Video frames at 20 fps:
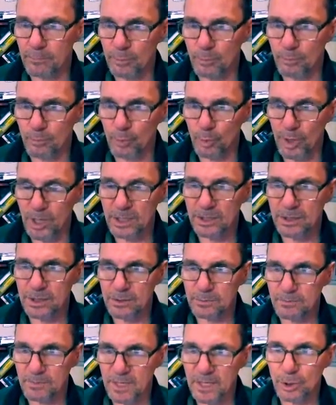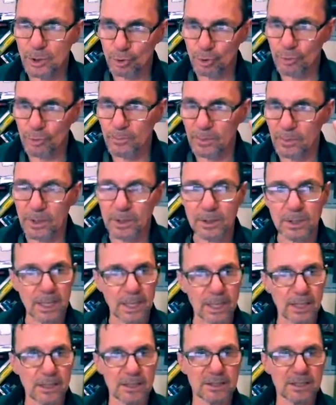want to be normal,
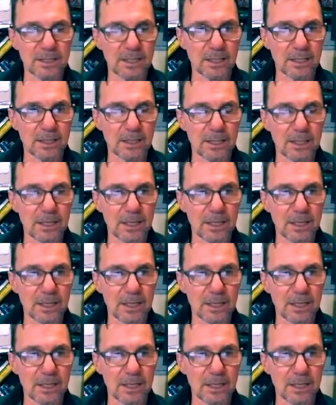and a